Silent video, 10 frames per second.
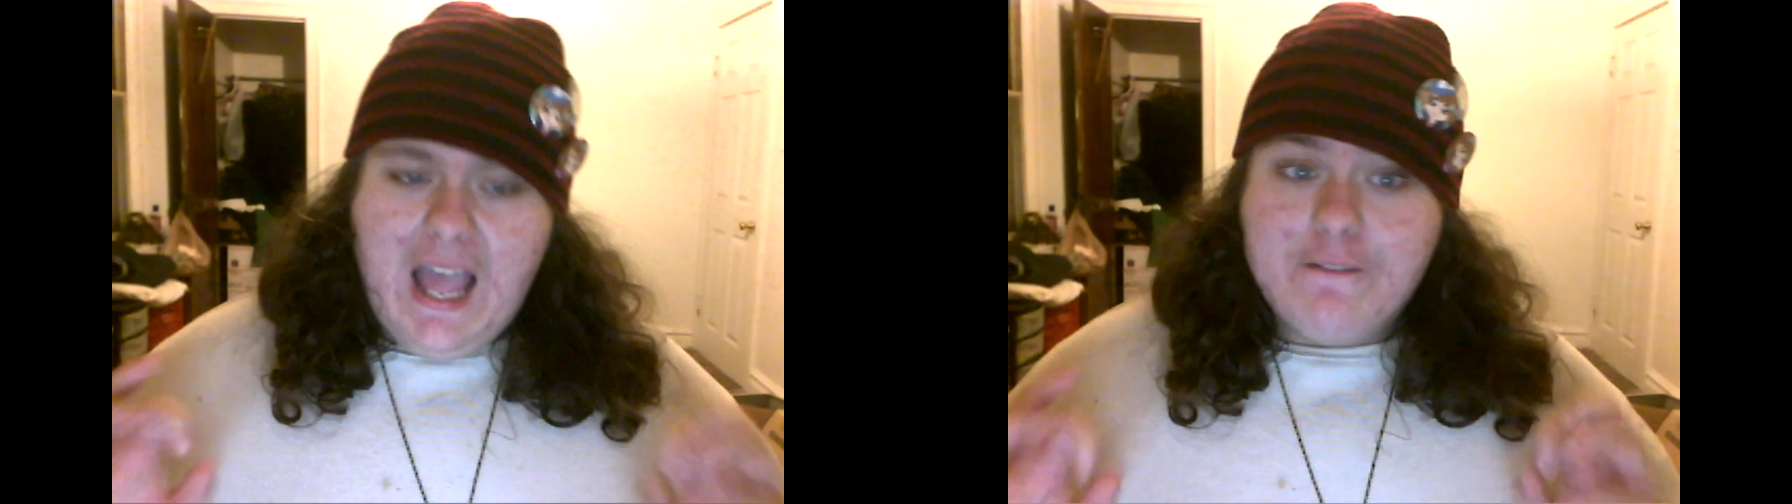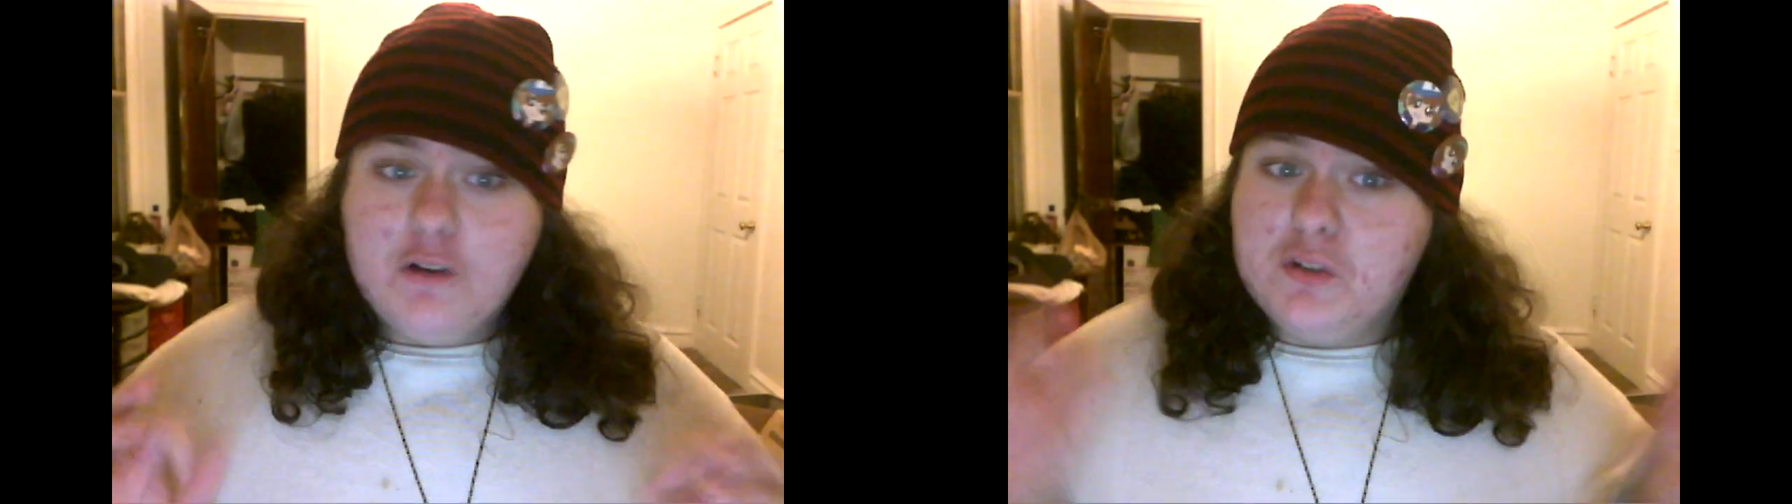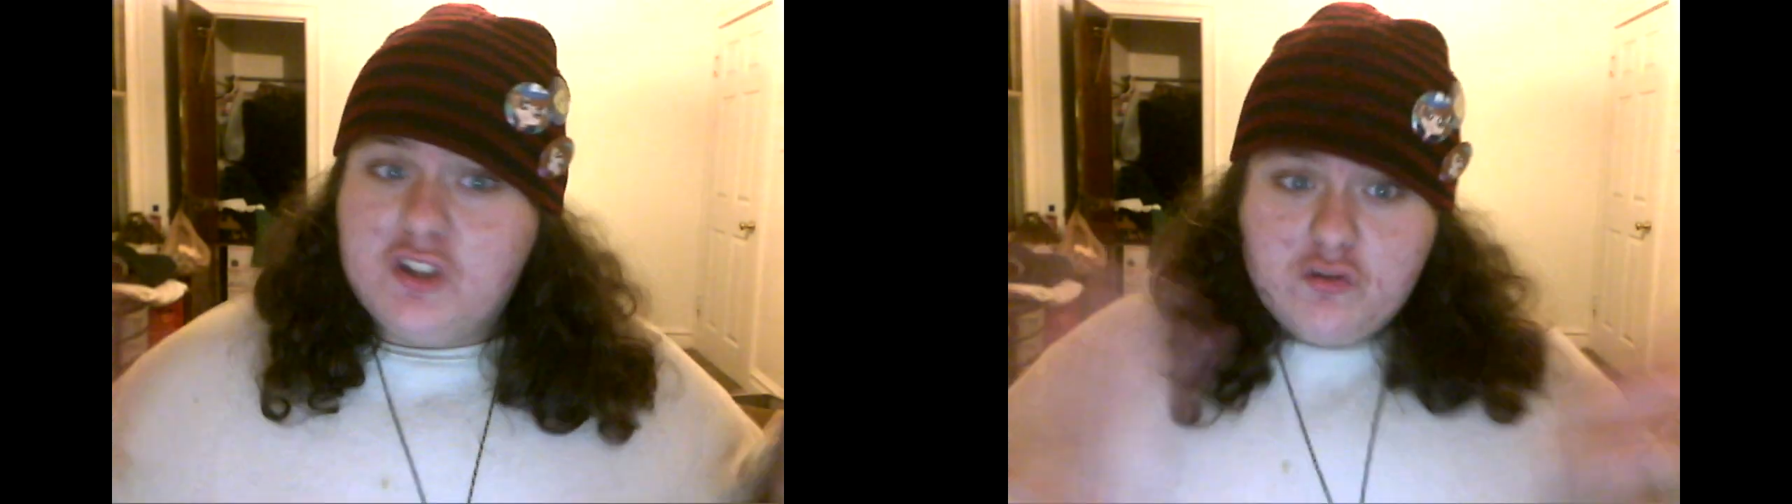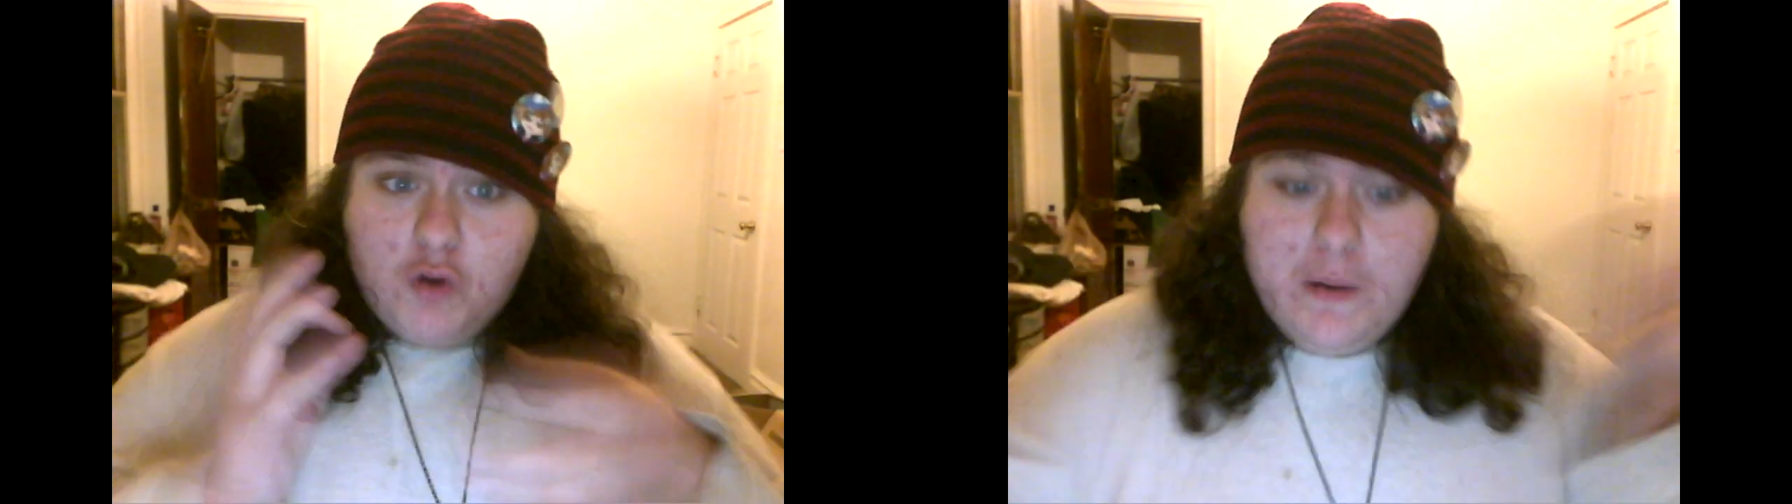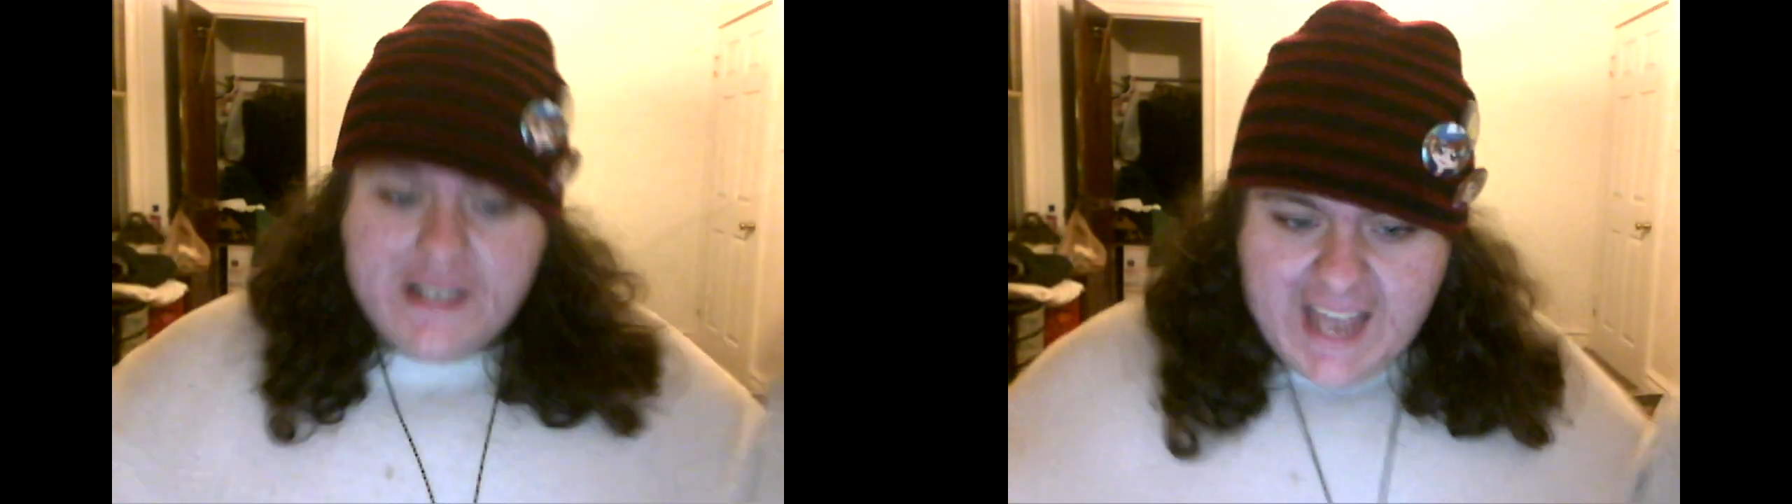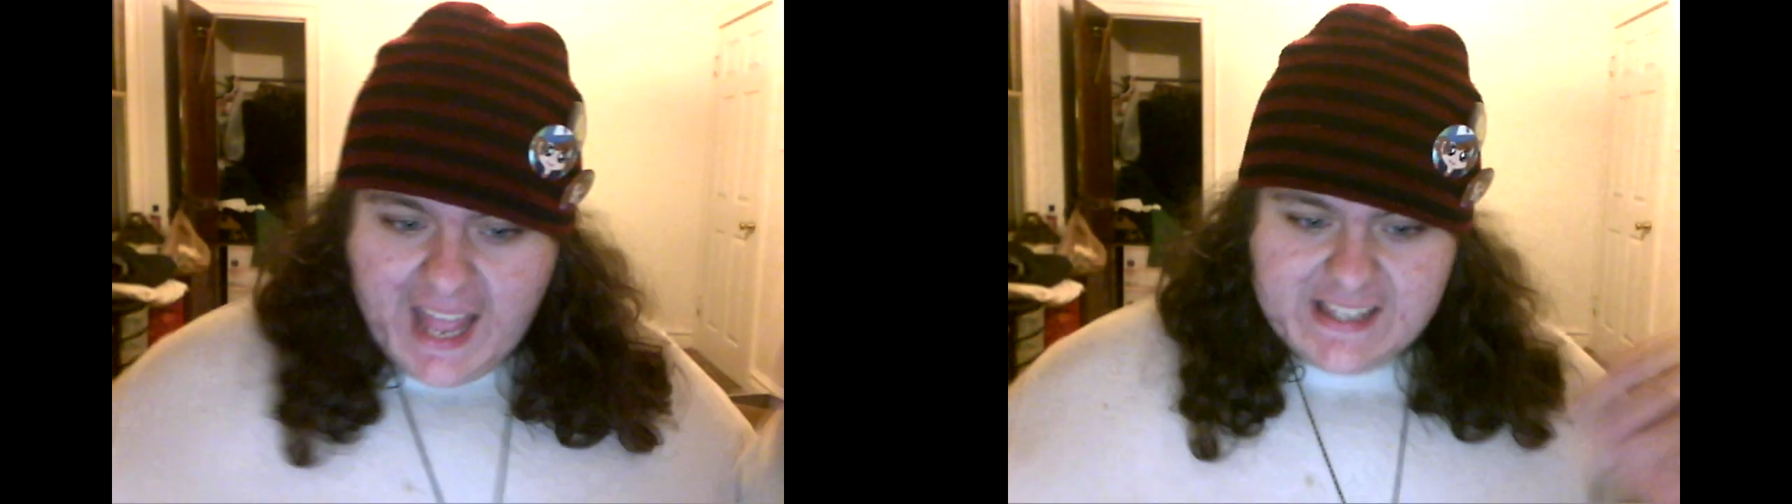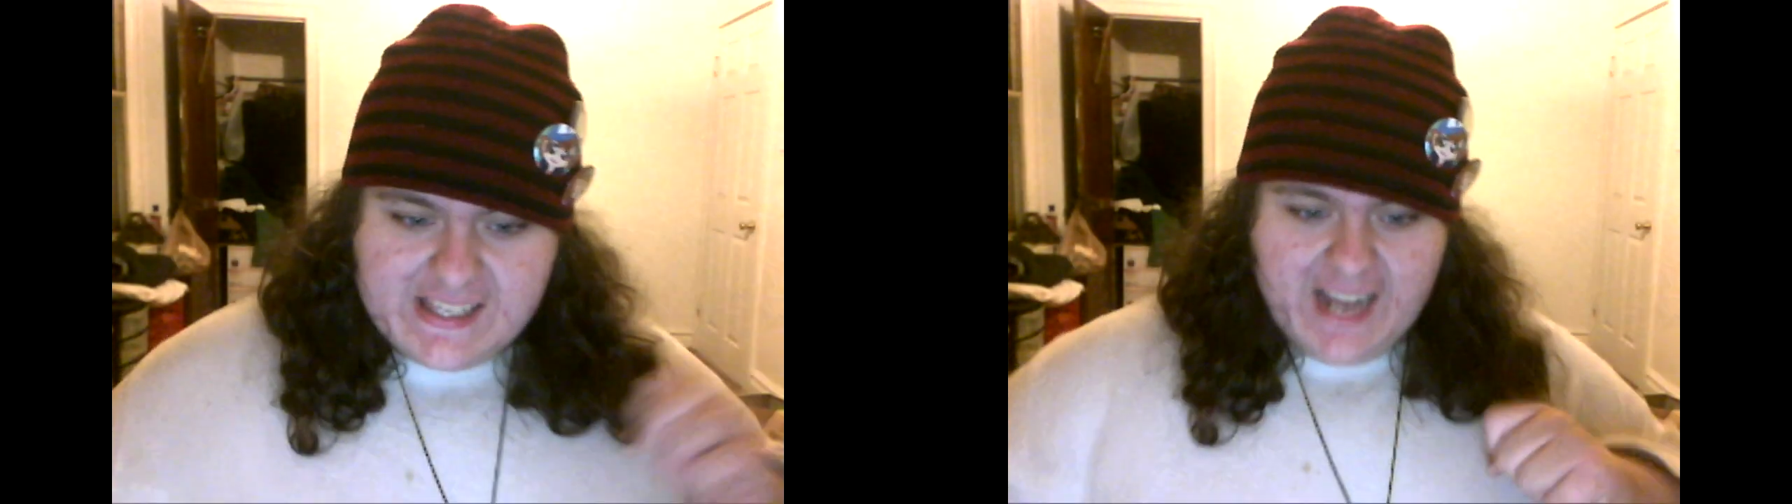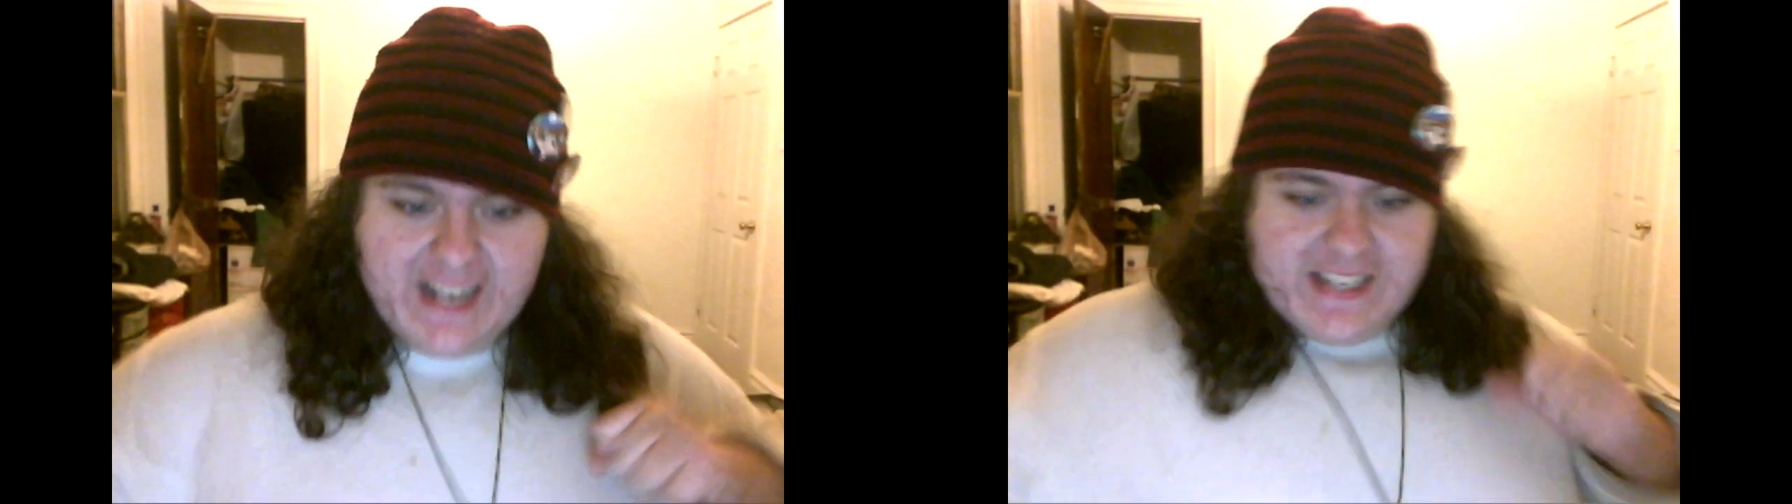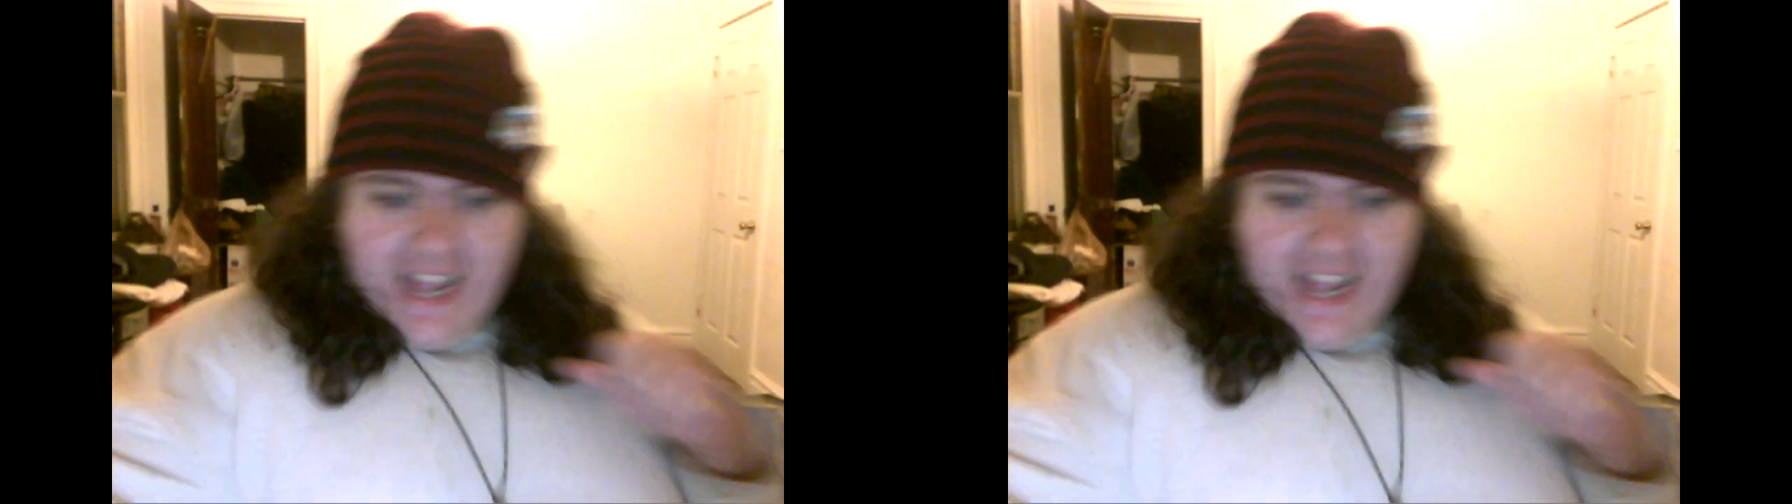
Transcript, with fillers: Everyone's throwing 10s at it,